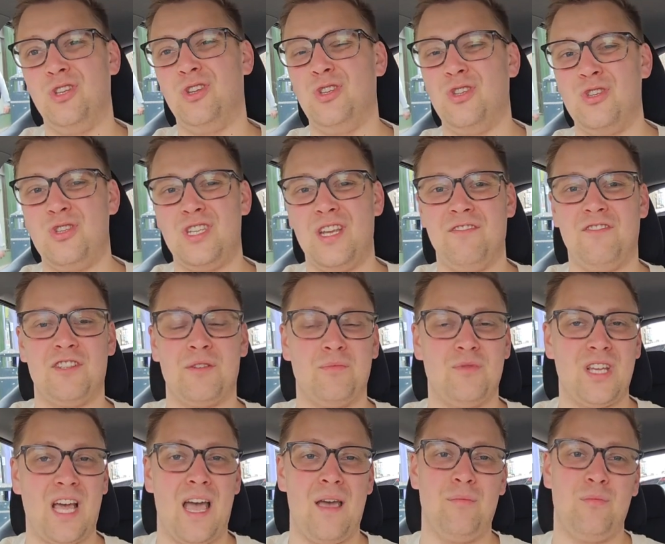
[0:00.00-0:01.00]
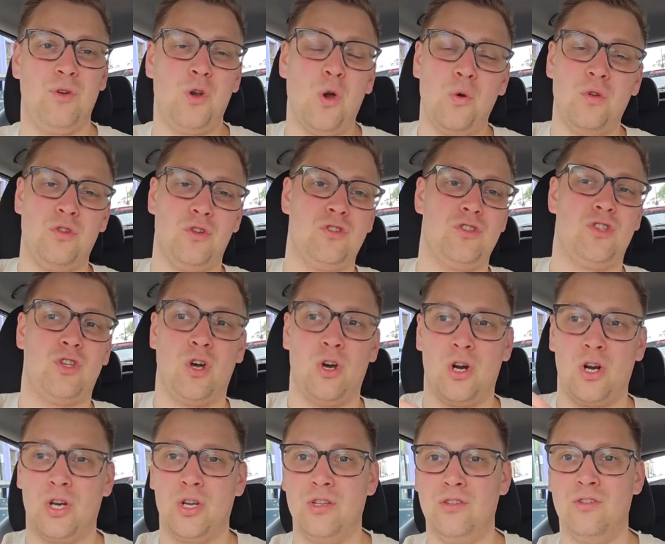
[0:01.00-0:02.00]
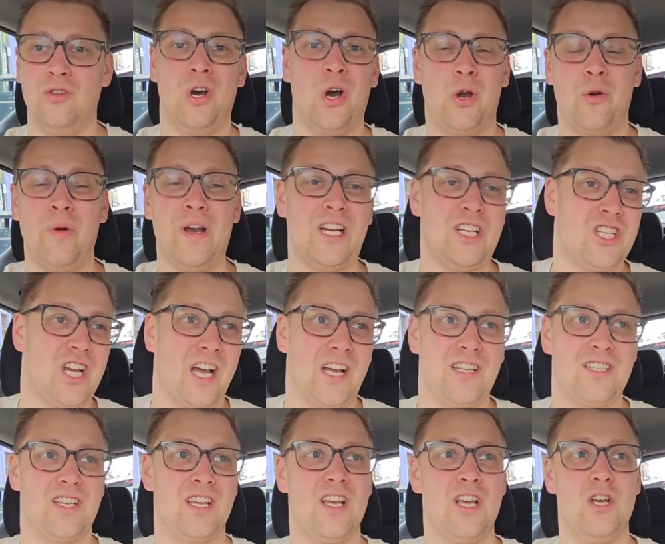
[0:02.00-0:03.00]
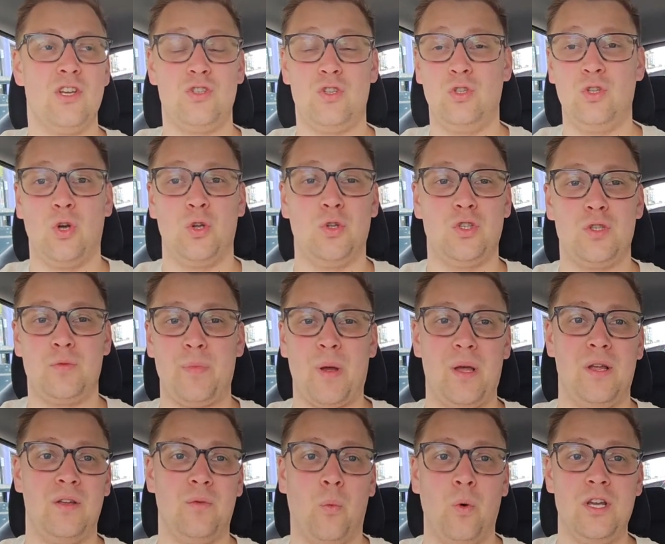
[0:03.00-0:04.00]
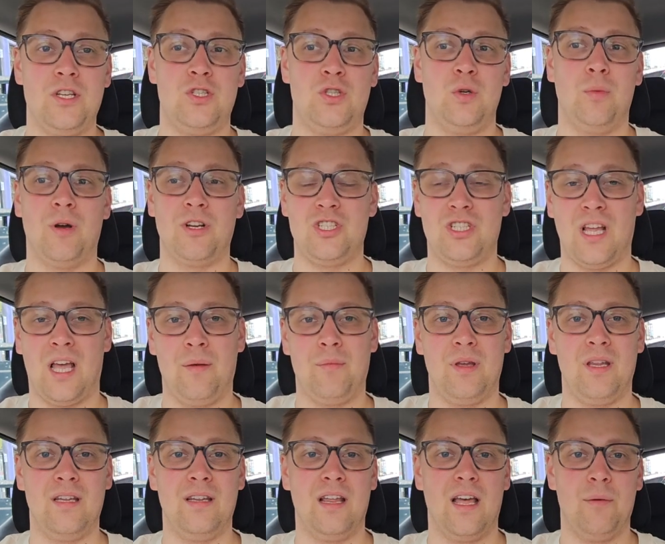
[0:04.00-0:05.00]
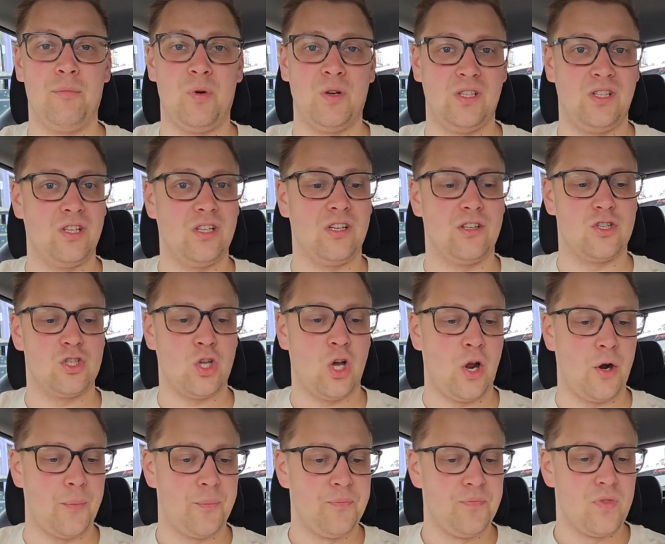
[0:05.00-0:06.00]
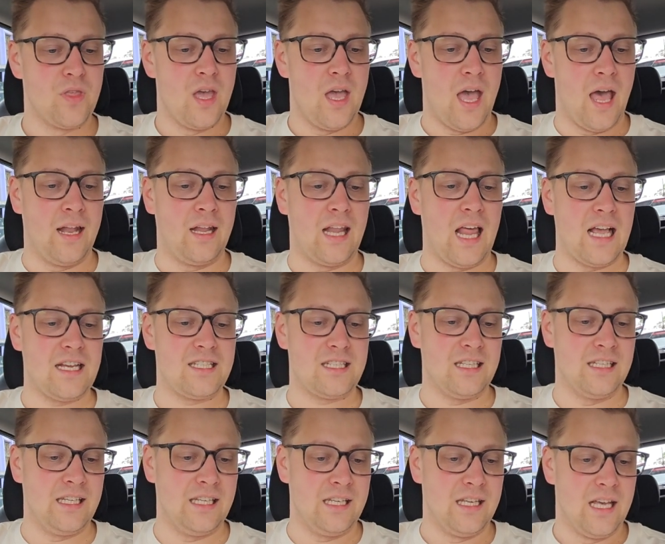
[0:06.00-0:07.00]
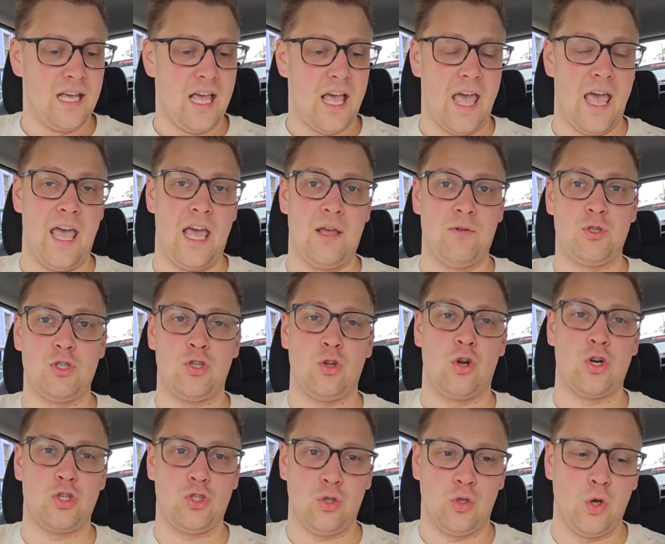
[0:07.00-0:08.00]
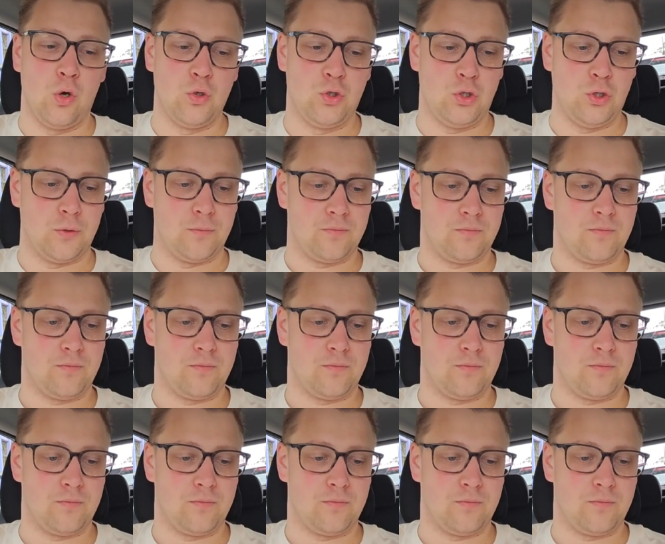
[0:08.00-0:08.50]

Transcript: to save some time, go into the store, do a quick checks, so you don't waste too much time in a particular store. And lastly, stores to go to.